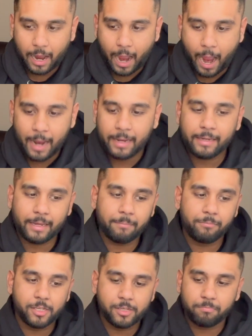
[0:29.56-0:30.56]
I
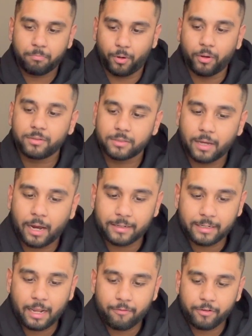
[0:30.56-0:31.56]
kept this box
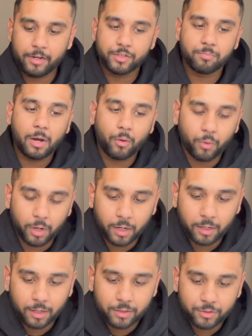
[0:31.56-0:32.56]
until I finished my work
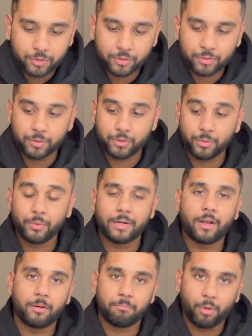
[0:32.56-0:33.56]
to do an
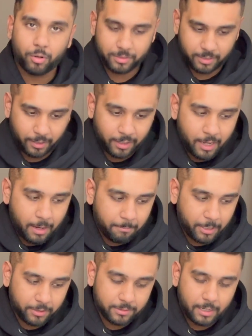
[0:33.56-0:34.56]
unboxing
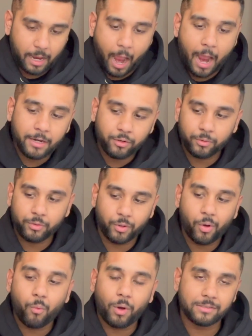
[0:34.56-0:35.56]
because I don't know
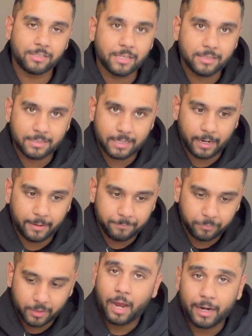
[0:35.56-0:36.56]
what's inside.
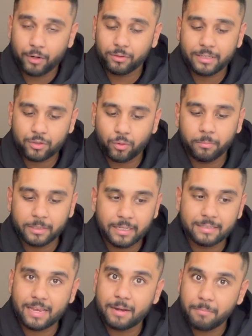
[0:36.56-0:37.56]
I know they told me they
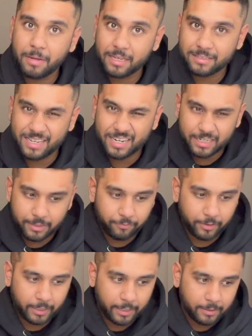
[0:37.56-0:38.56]
sent me a
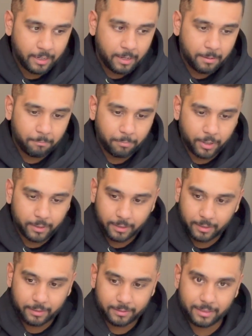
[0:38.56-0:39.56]
certificate, but
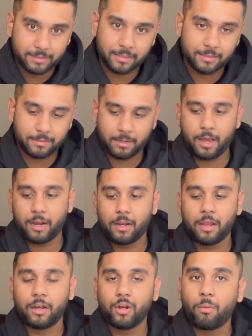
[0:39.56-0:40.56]
this is
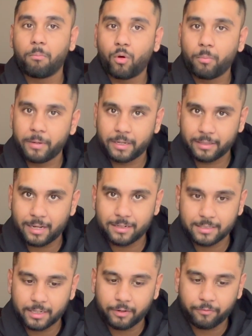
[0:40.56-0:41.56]
a lot more bigger than a
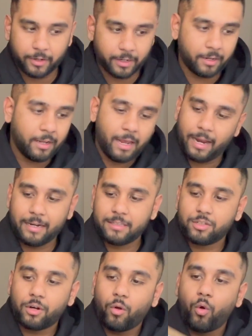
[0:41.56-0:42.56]
certificate. And it's
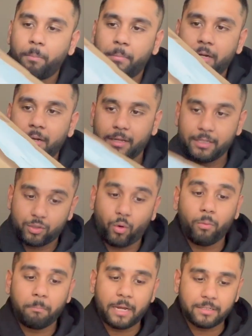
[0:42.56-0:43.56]
not open, it's all
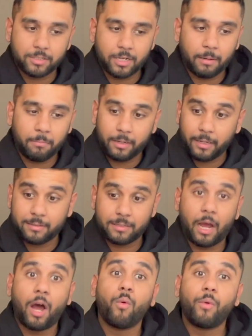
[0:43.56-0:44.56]
patched up, it's
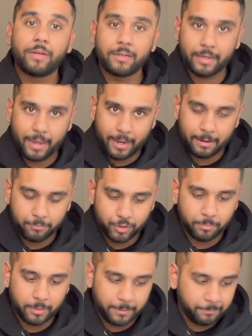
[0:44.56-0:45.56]
how it came to
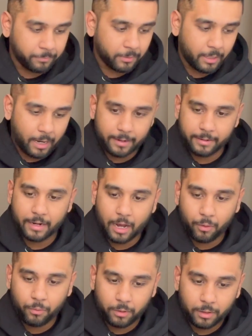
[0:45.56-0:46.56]
me. And
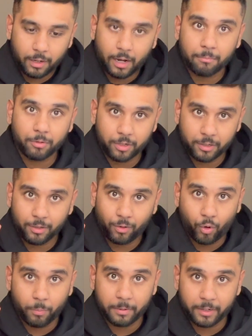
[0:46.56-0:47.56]
now I'm gonna
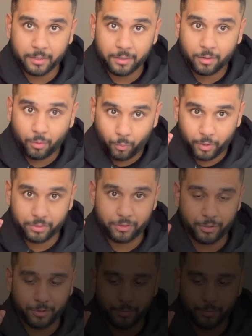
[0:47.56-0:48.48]
open it with you.